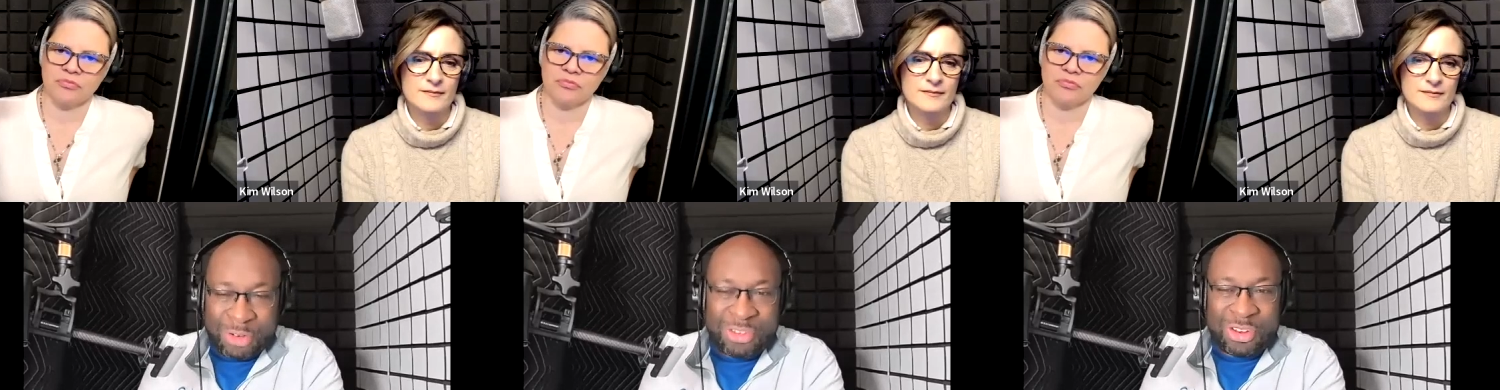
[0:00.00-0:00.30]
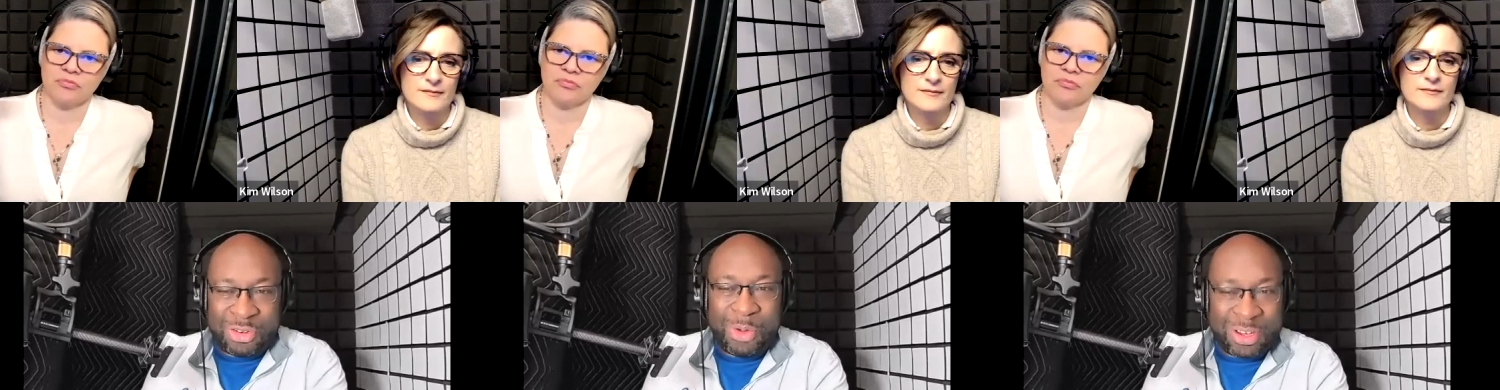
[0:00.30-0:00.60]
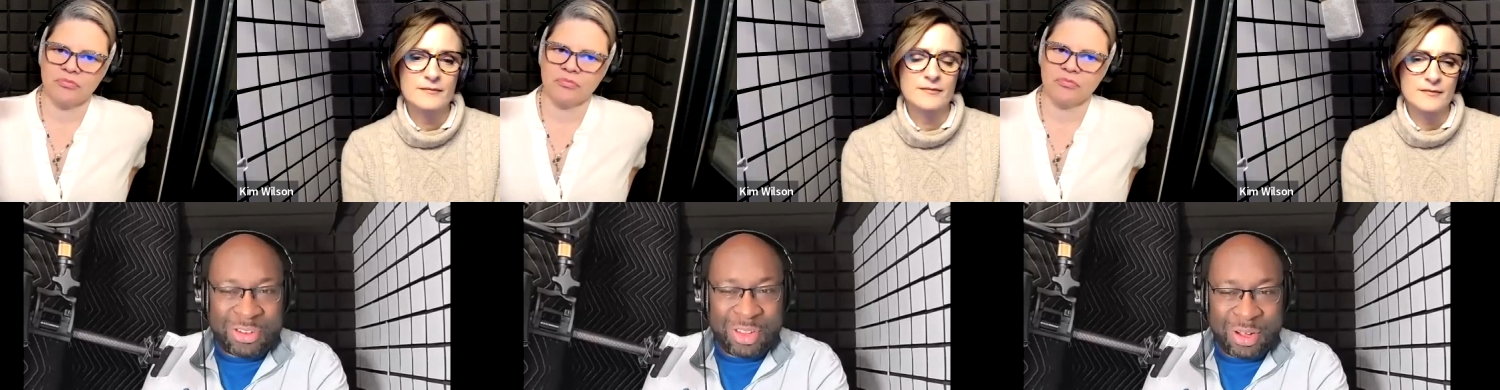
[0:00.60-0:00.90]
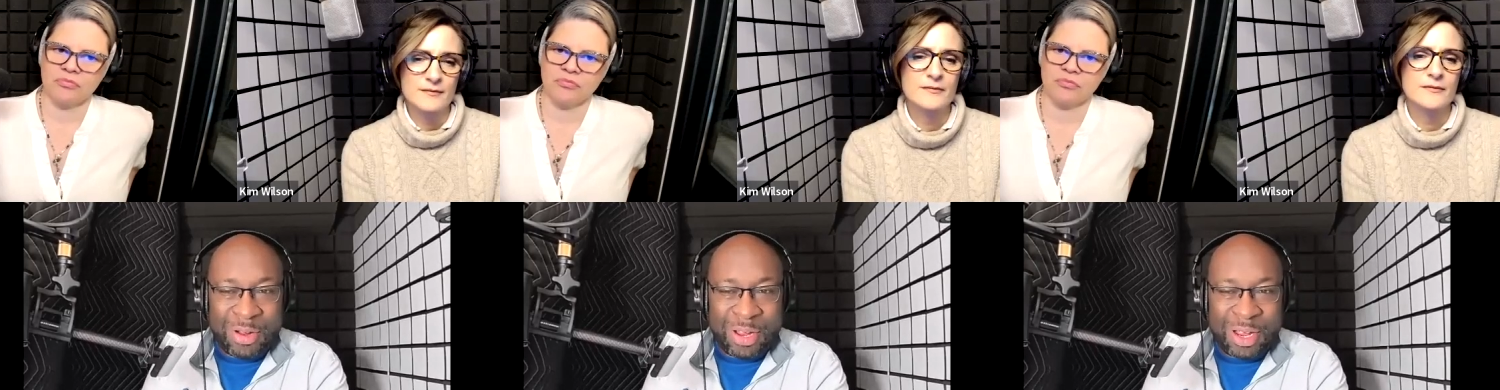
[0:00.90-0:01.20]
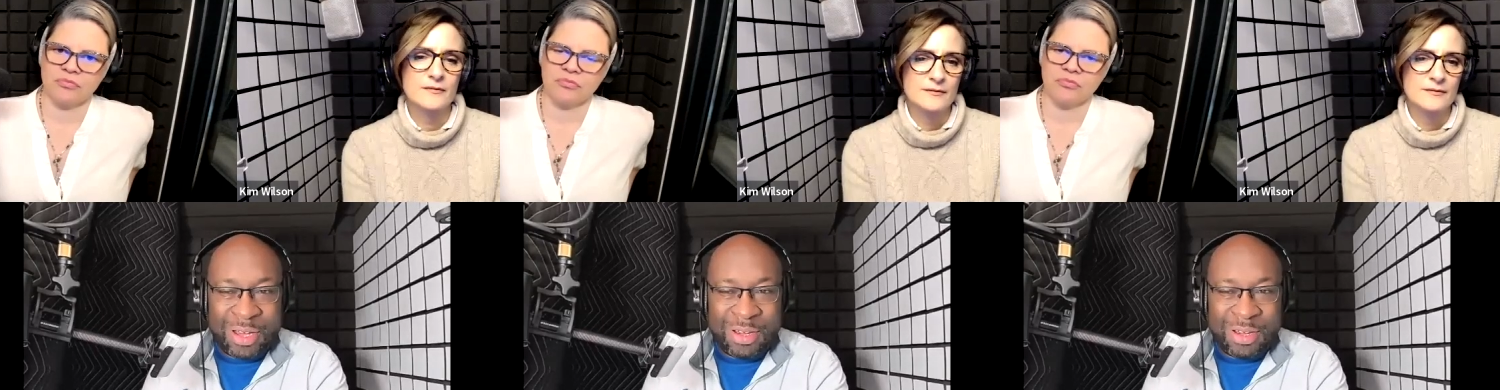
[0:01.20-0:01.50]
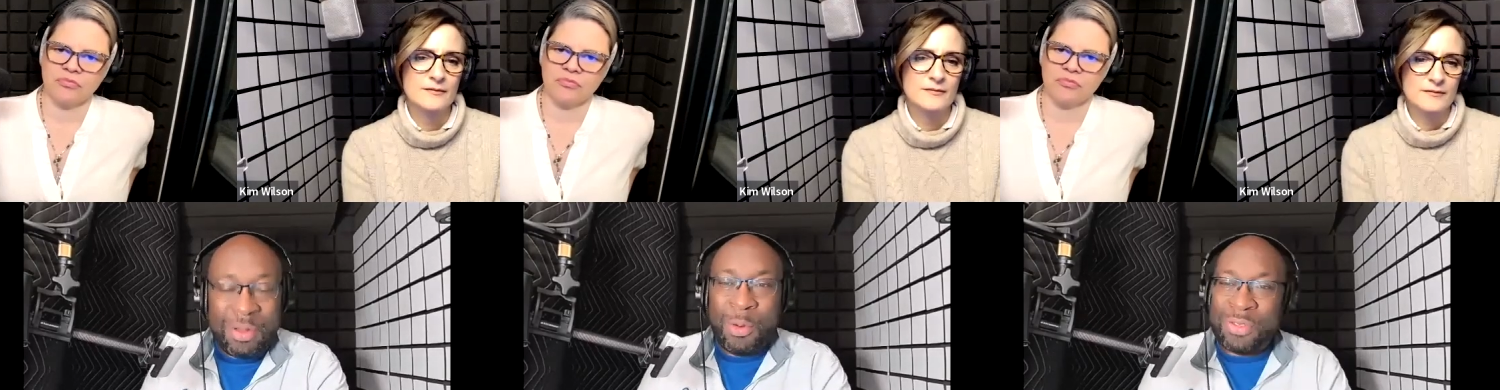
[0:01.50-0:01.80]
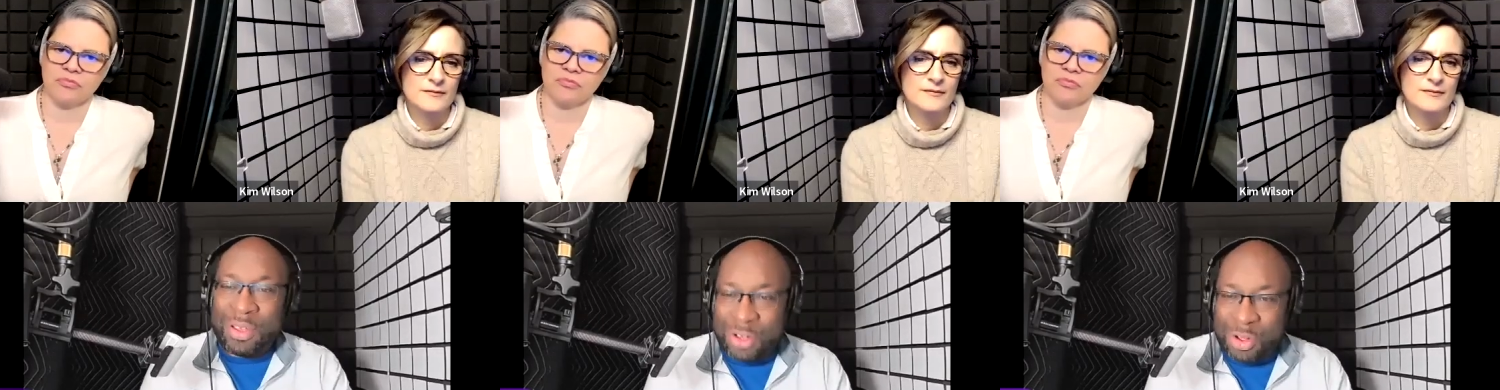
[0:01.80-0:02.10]
Speaker 1: situation they're in, or if they
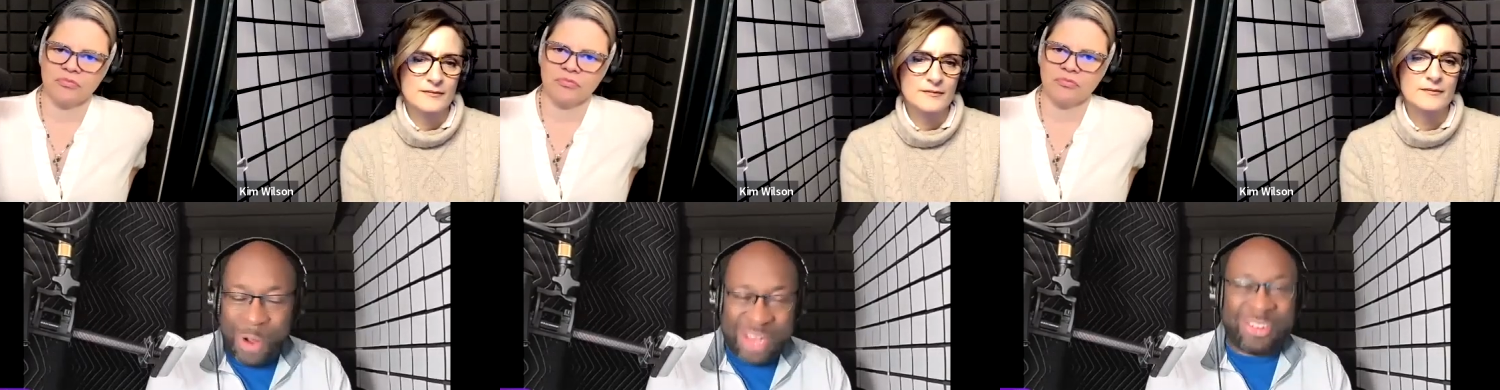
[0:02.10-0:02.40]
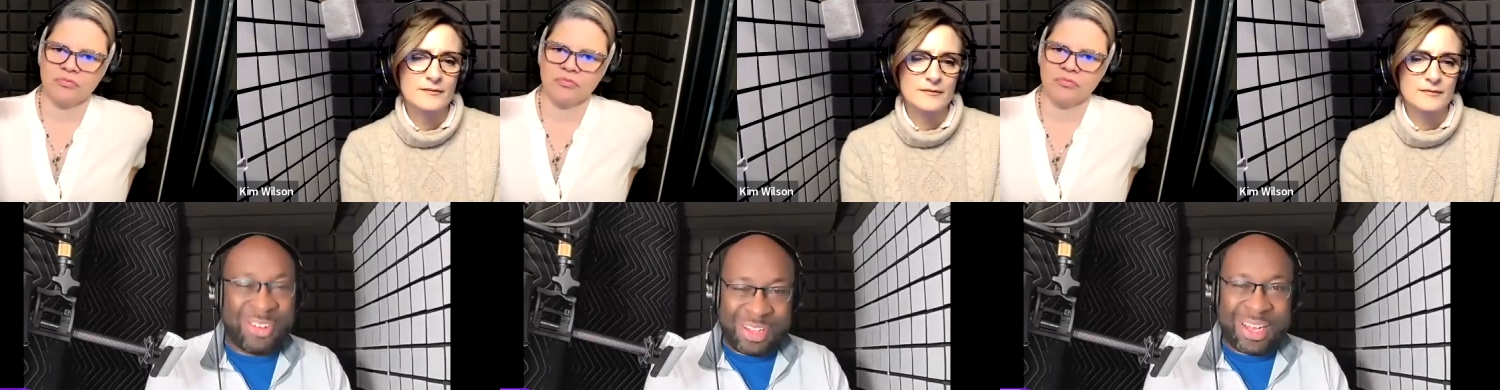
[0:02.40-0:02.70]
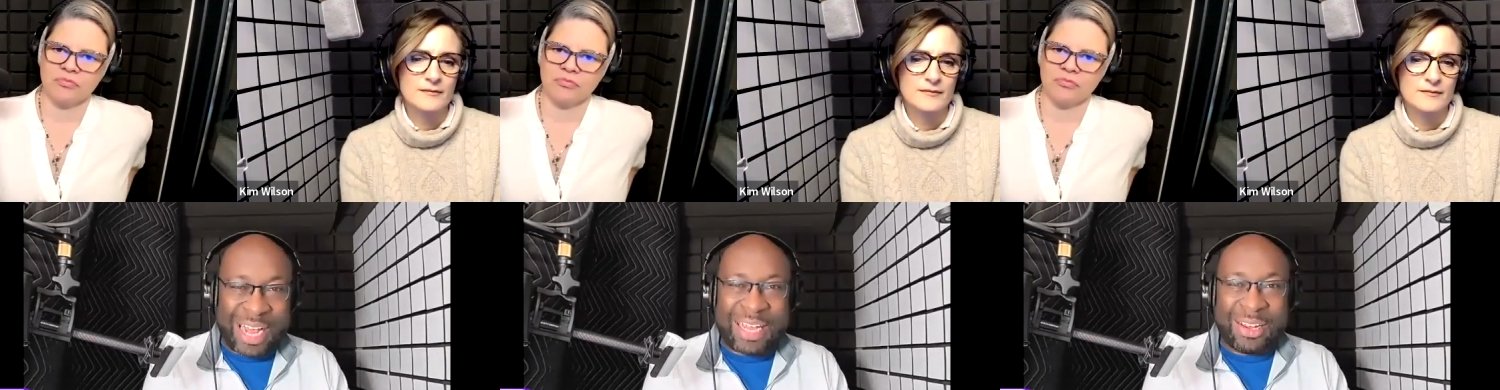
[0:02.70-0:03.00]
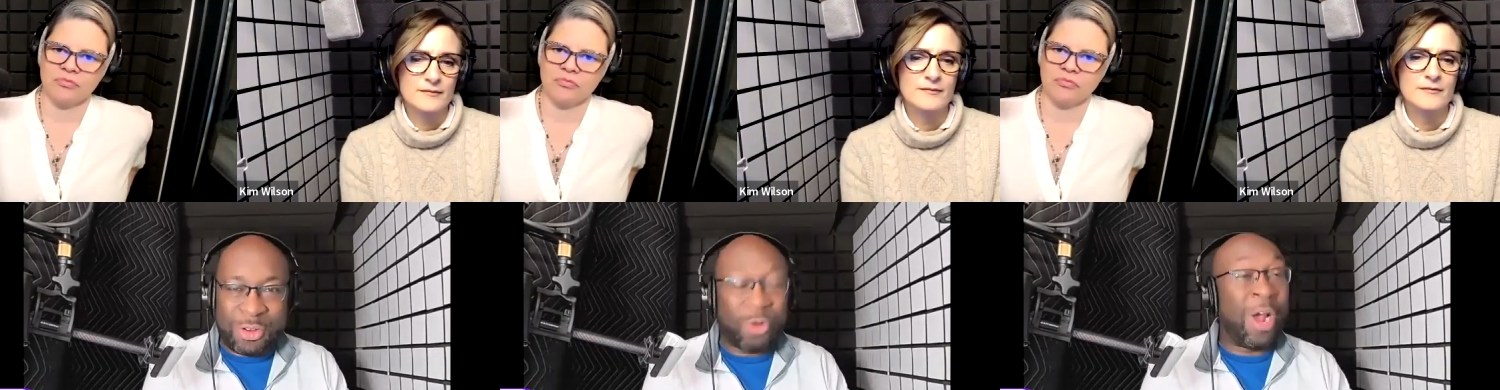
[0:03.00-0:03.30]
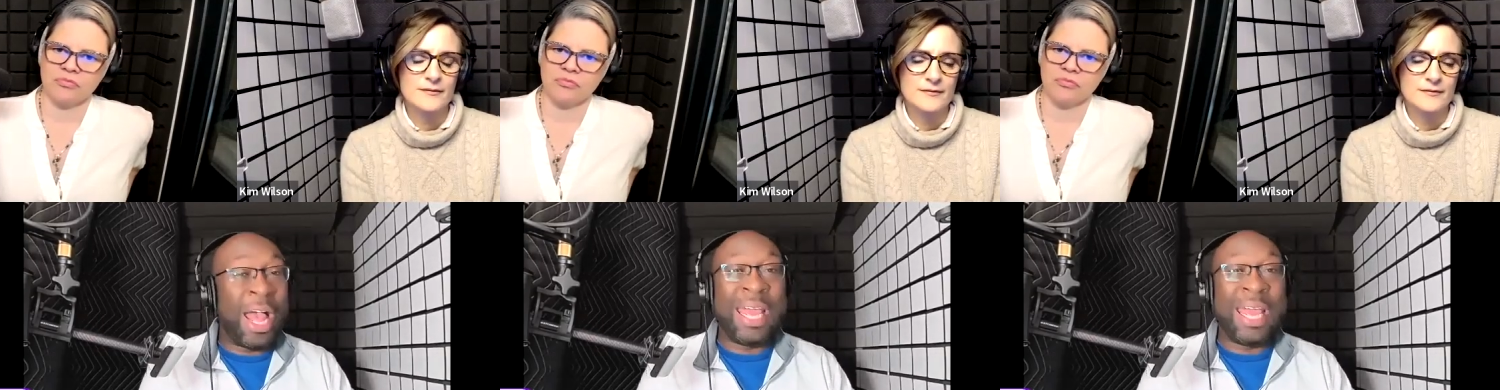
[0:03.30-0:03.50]
have a question that I can try